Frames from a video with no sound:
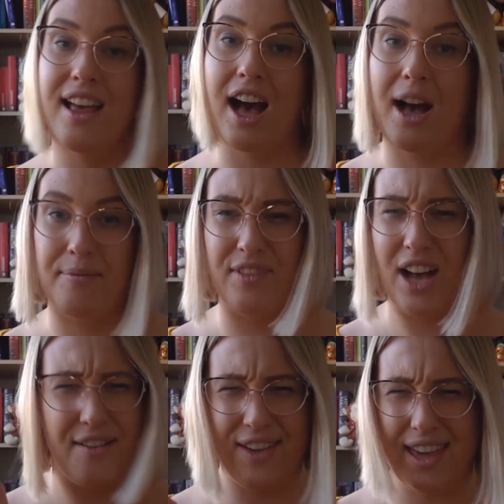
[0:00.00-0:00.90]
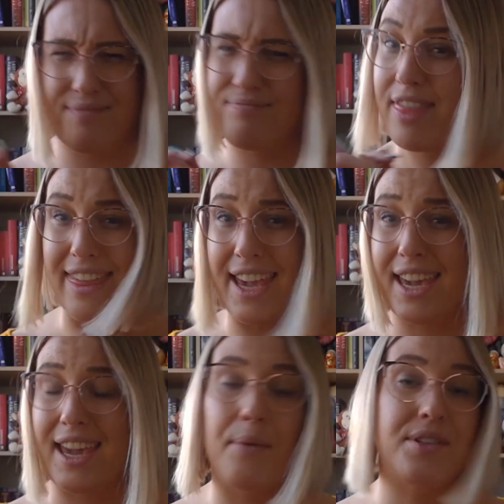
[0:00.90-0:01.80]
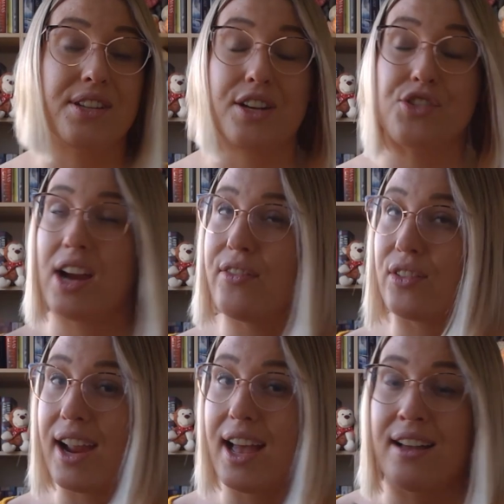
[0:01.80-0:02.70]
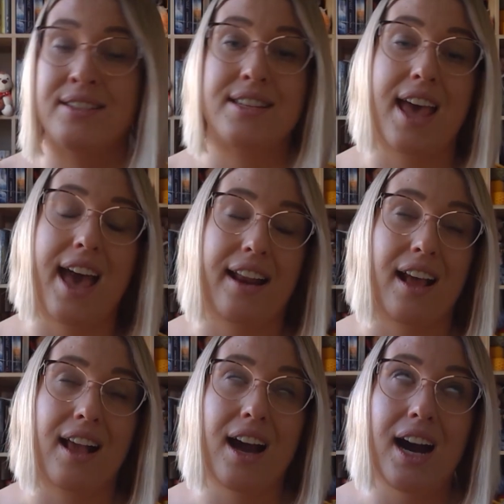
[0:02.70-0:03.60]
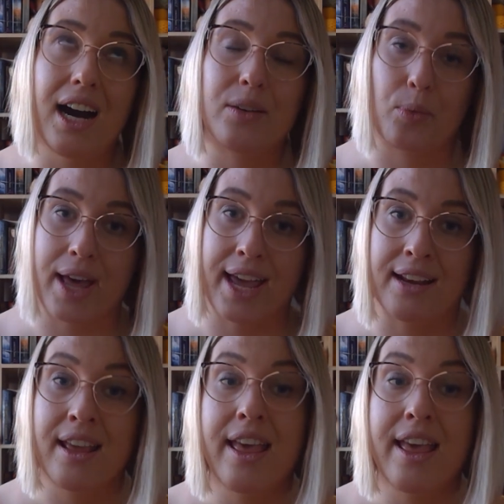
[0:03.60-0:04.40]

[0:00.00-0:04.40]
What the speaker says: RV thingy, and we're just going to drive around, and I can't wait.